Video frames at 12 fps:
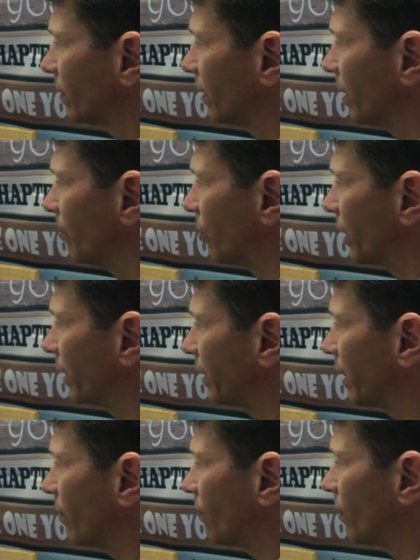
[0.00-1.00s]
and bring
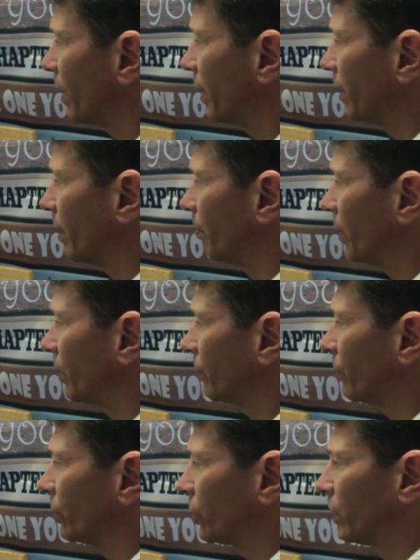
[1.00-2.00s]
that right up under
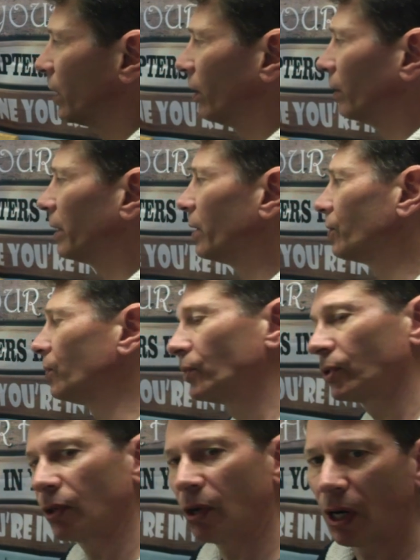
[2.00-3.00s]
the shell. And as you
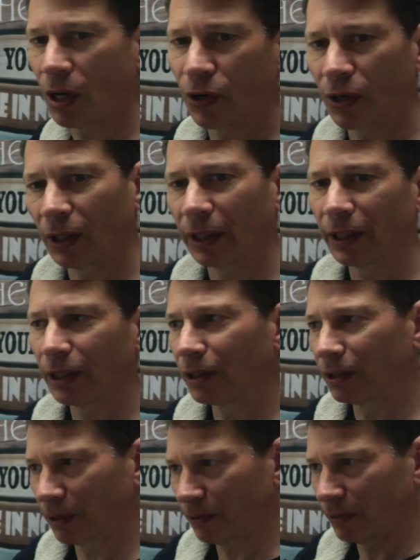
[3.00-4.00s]
saw
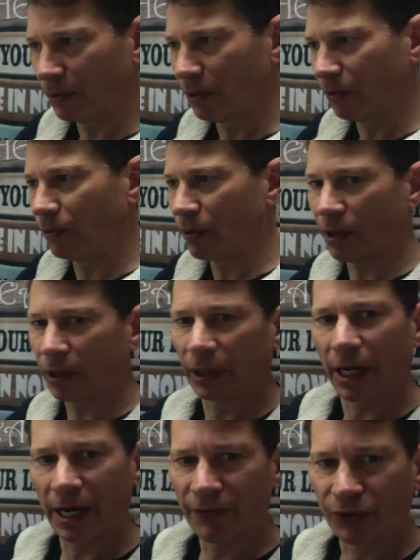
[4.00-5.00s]
earlier with our
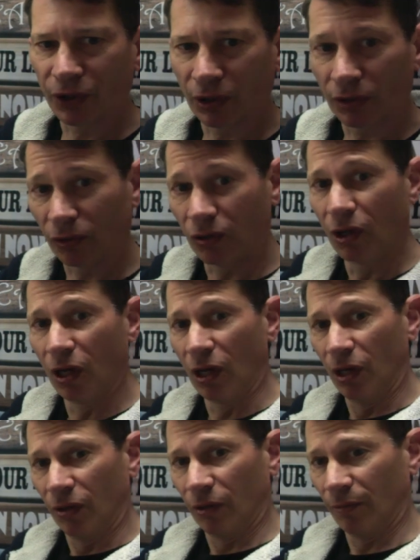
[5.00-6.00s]
live turtle,
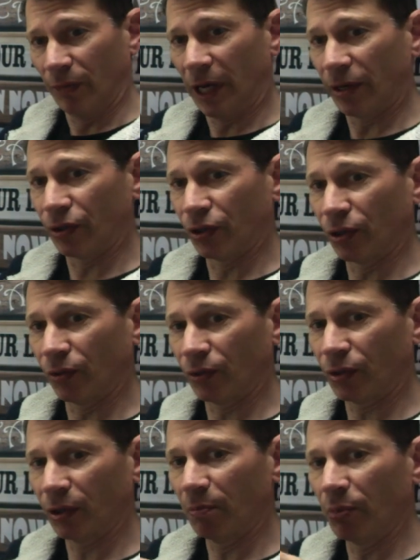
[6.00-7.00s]
a lot of
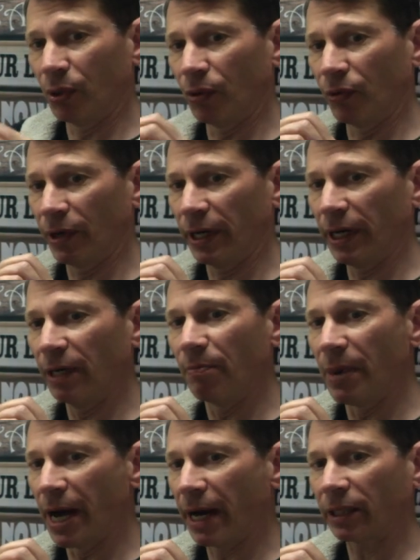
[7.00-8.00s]
turtles can pull their head
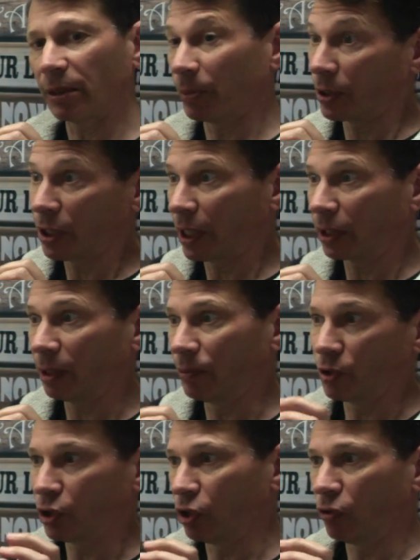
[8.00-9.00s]
back to protect
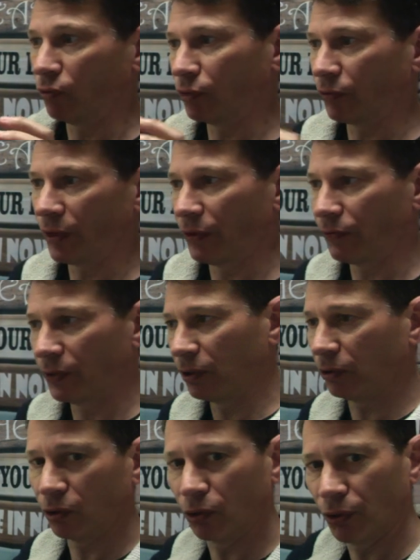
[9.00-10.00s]
themselves if they feel
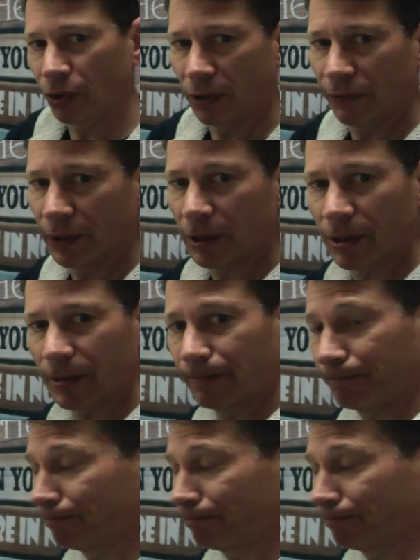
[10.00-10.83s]
a little nervous.